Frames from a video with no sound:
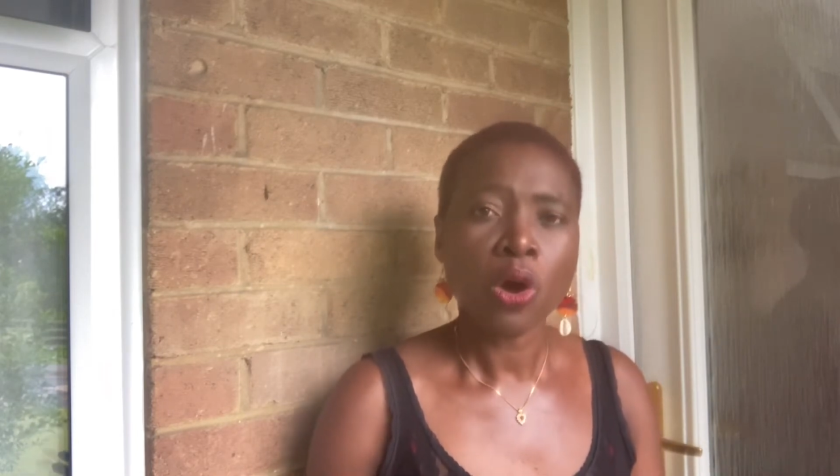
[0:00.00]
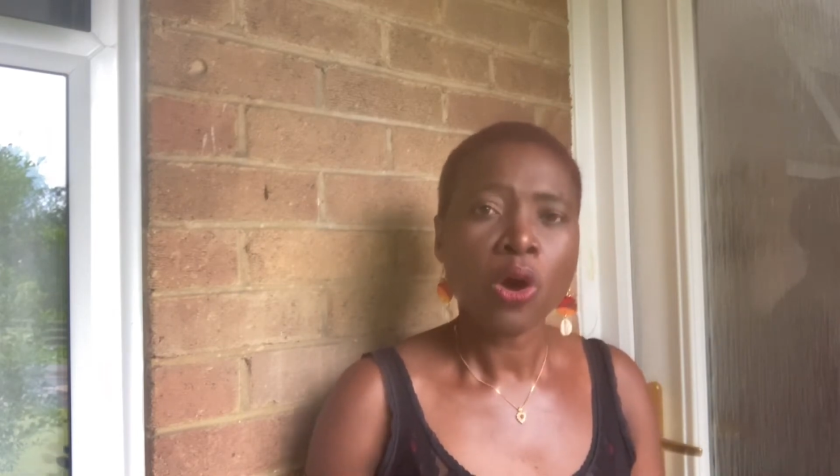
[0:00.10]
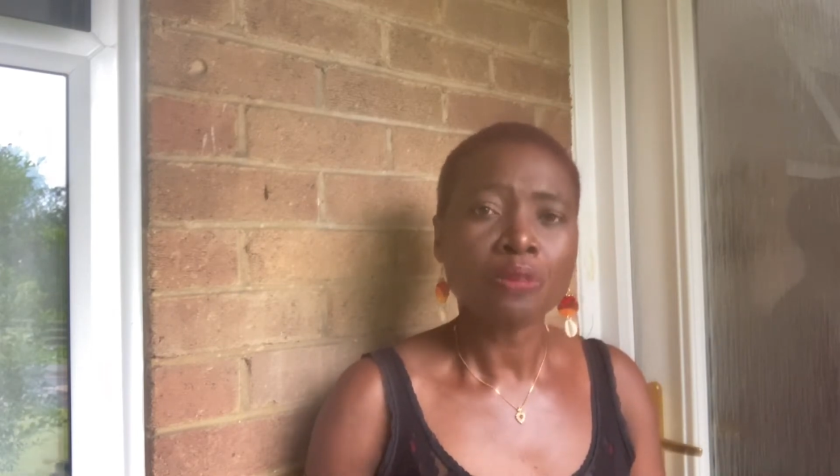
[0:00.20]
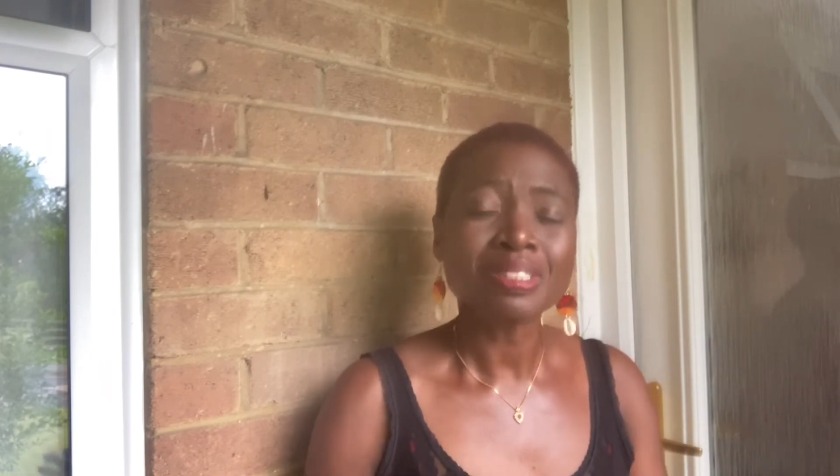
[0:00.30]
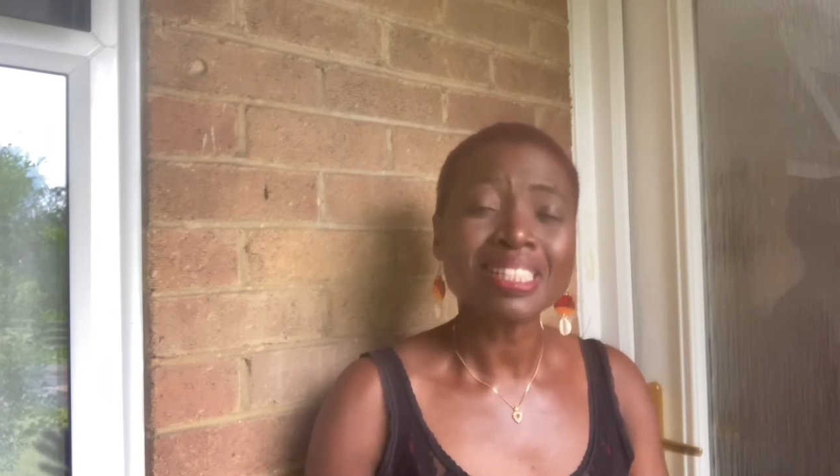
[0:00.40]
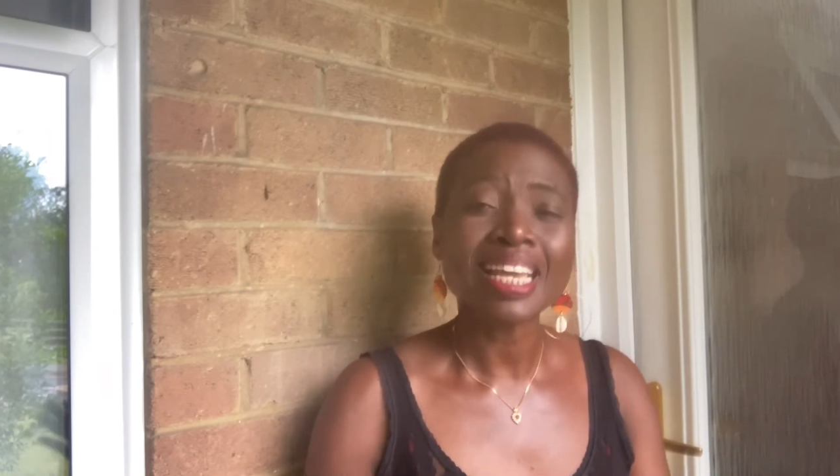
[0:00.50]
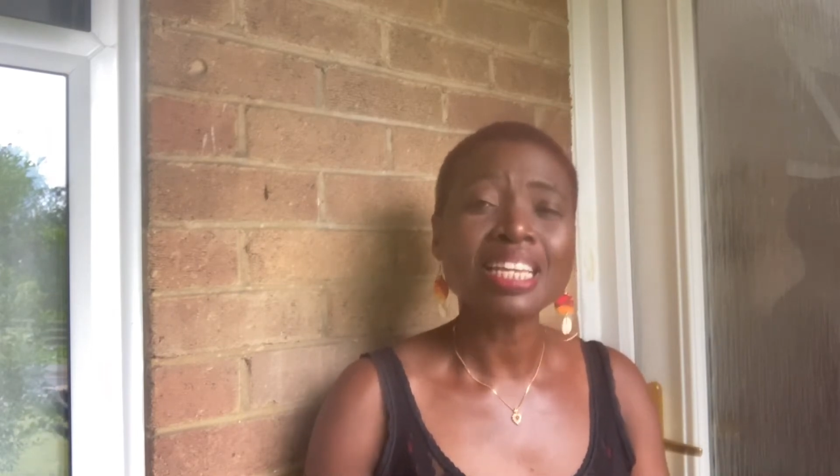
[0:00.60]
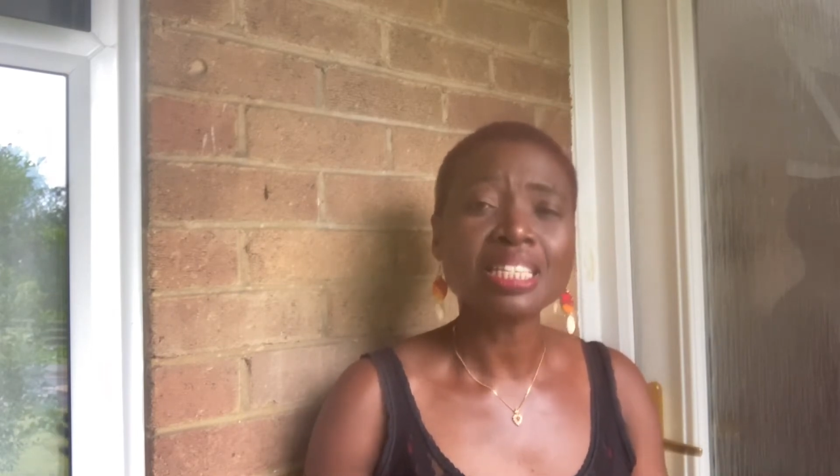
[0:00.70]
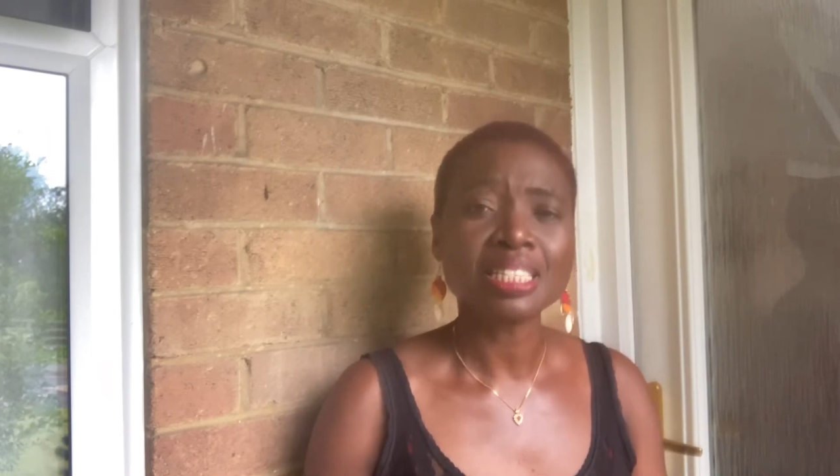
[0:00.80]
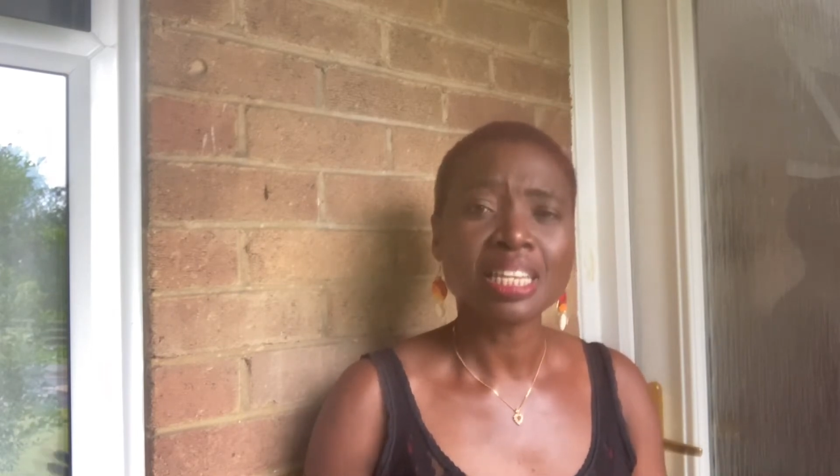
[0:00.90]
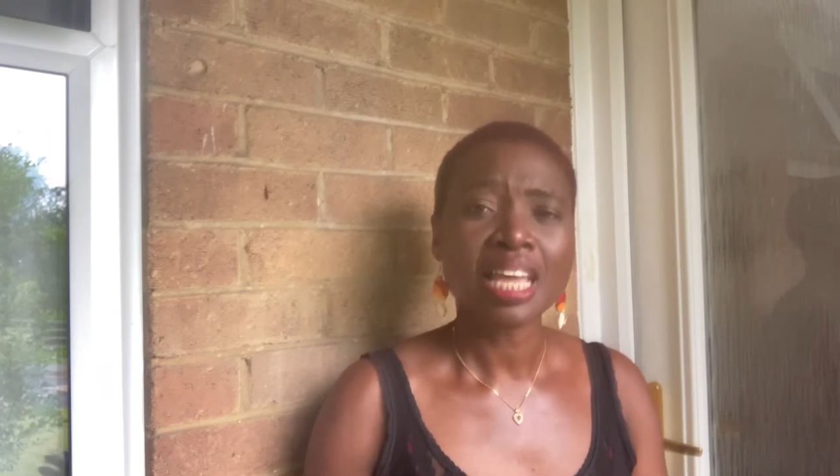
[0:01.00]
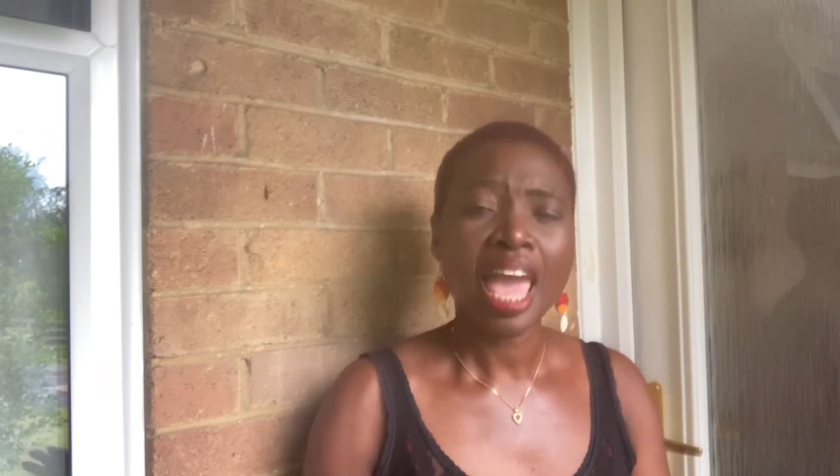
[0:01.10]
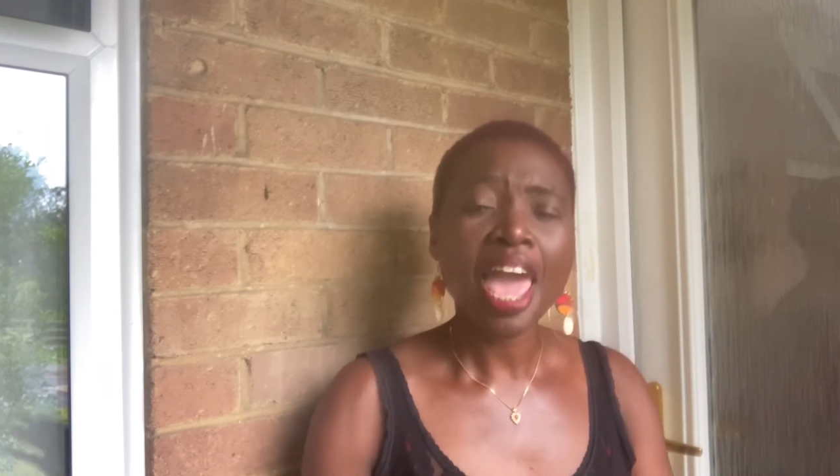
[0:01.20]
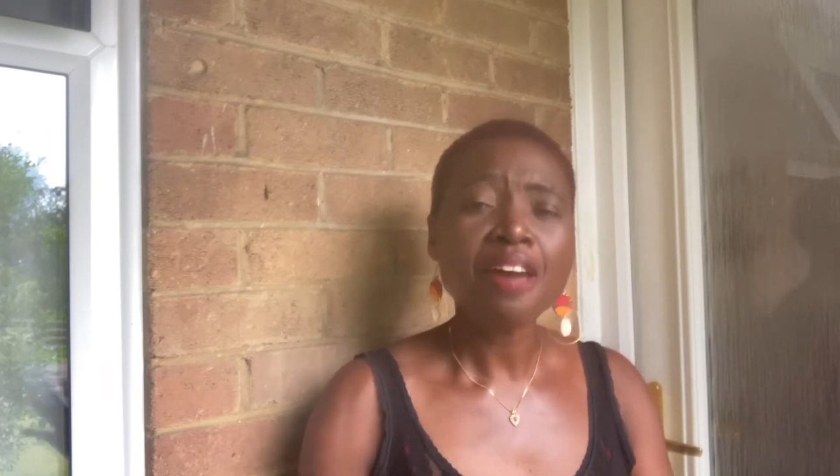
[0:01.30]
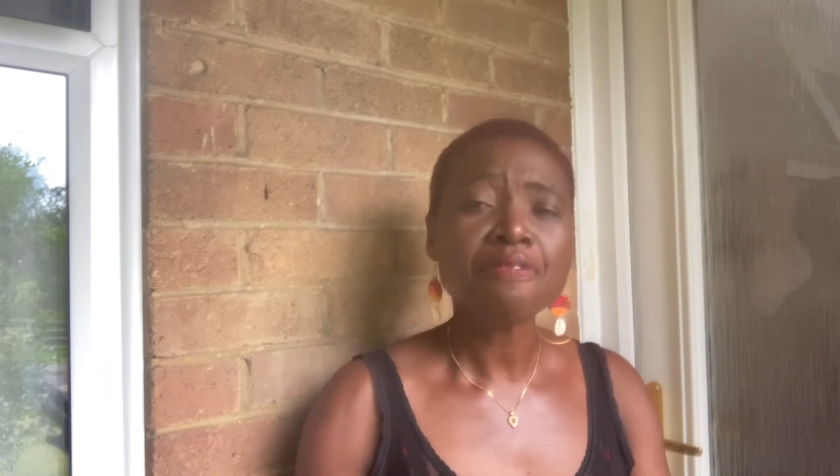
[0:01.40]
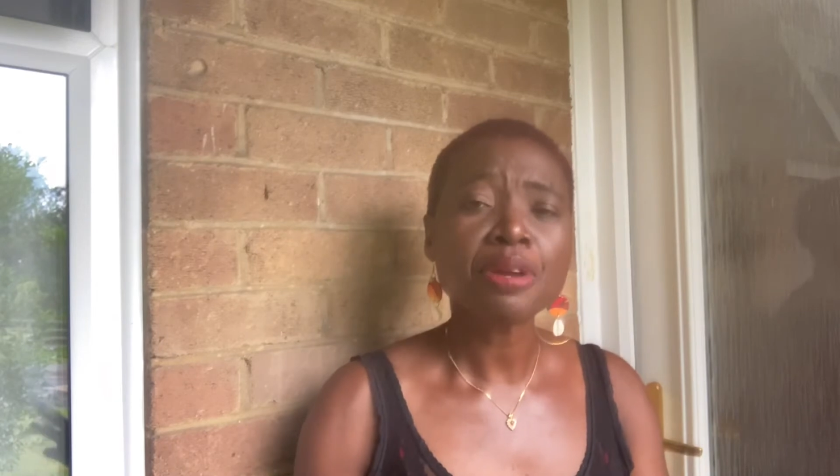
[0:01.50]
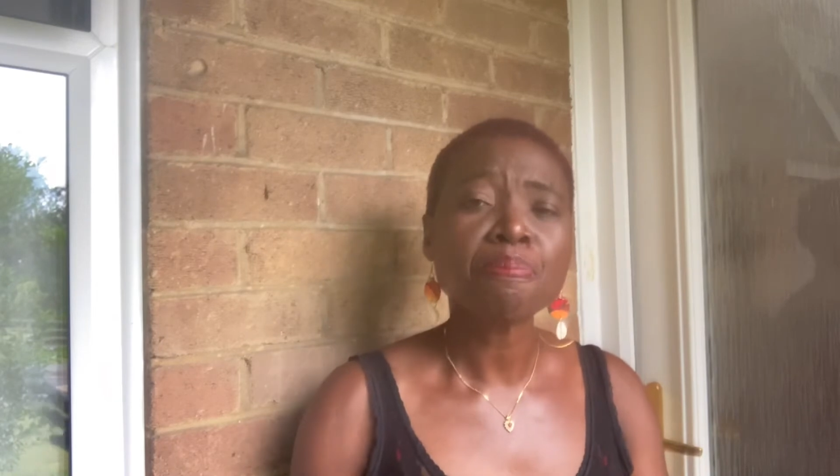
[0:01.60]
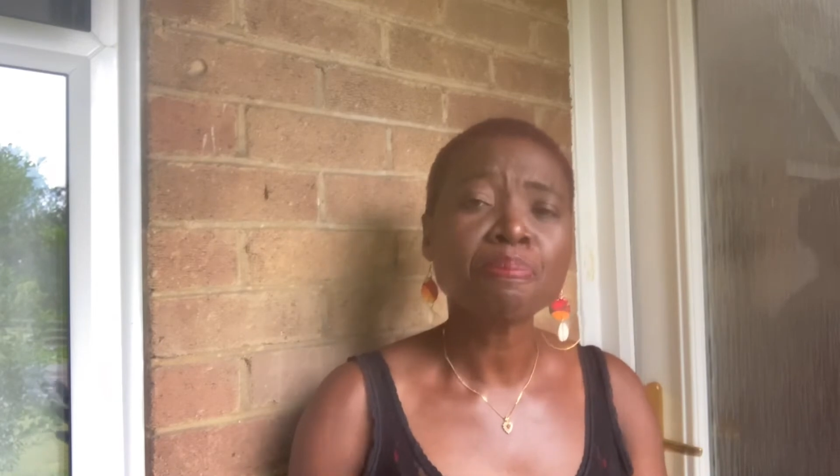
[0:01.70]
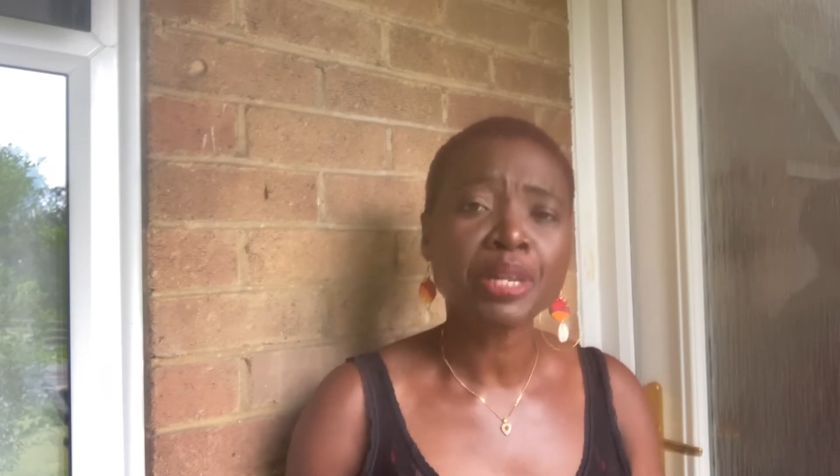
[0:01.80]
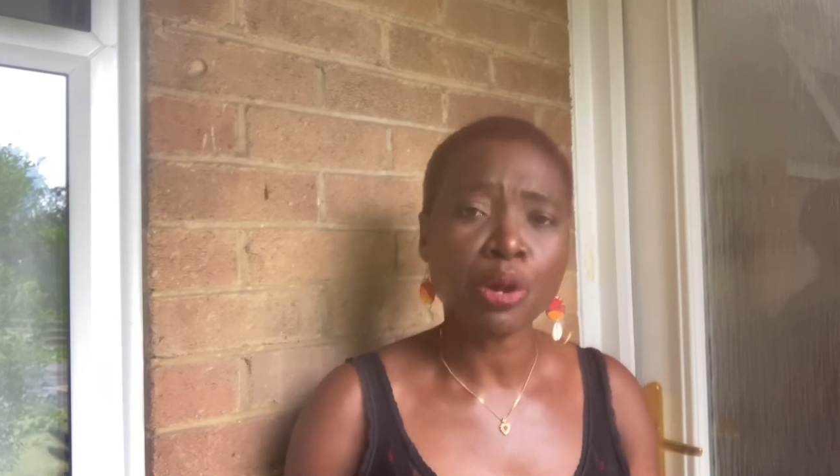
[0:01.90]
of taking every
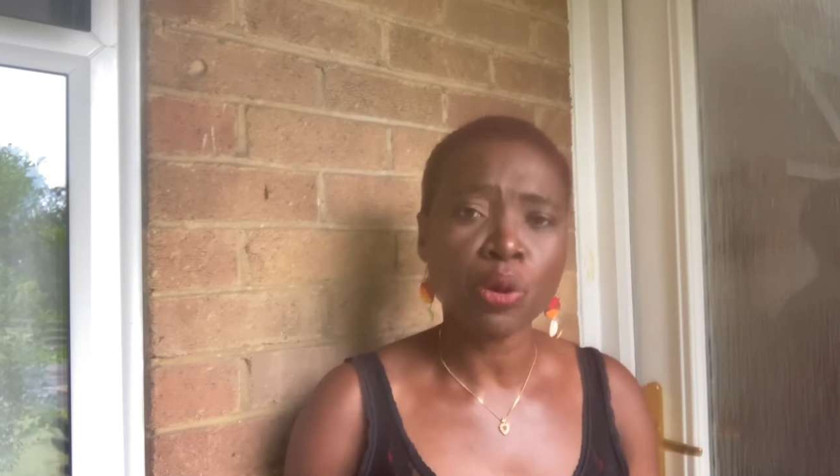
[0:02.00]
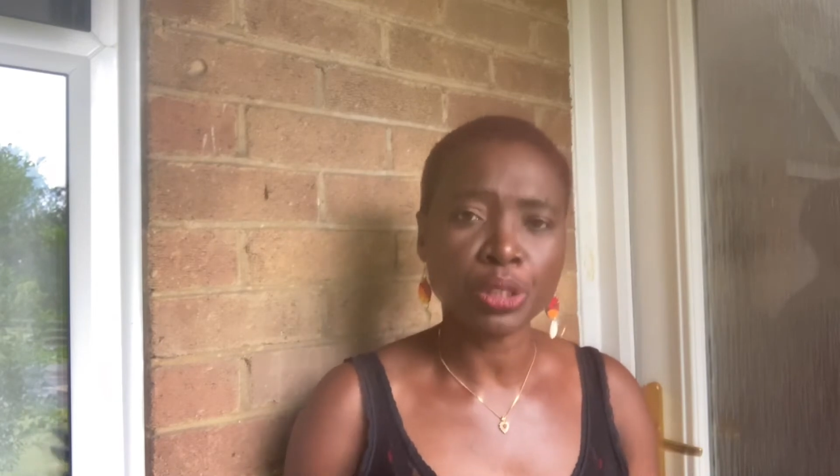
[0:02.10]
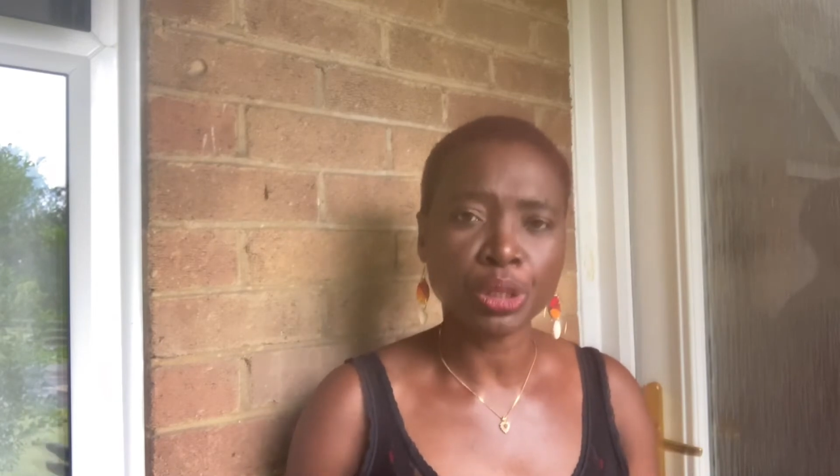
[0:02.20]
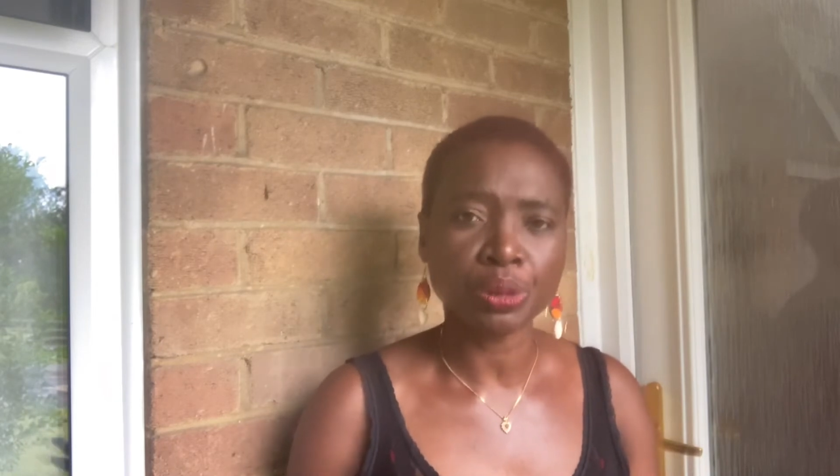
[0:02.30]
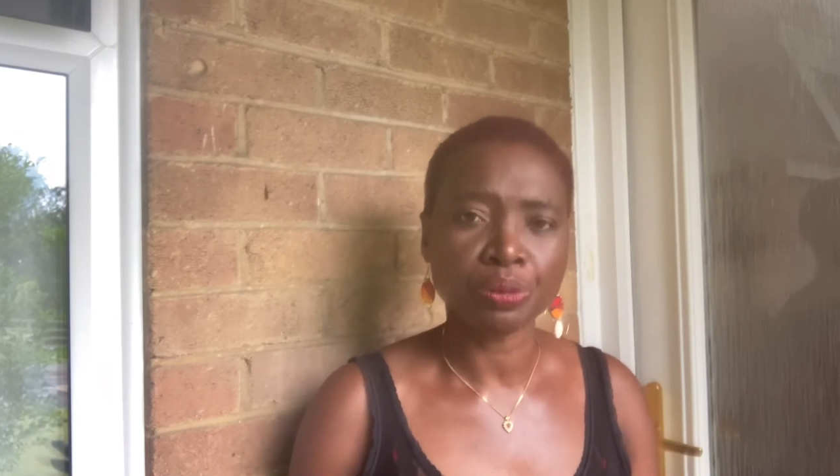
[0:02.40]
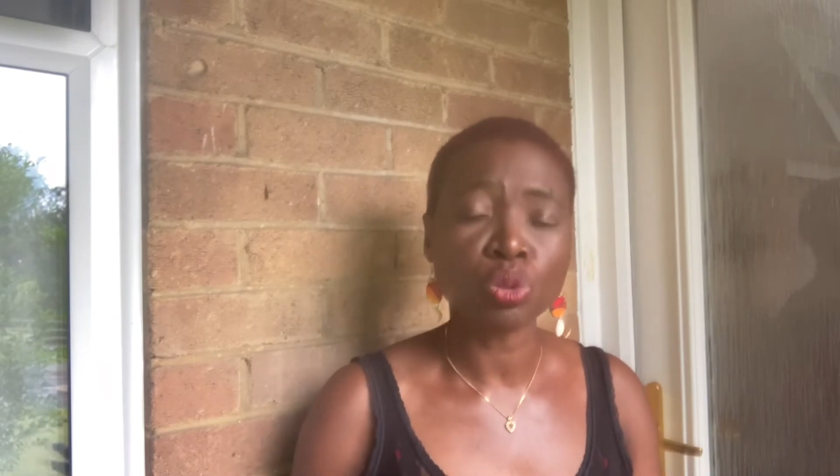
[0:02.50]
precaution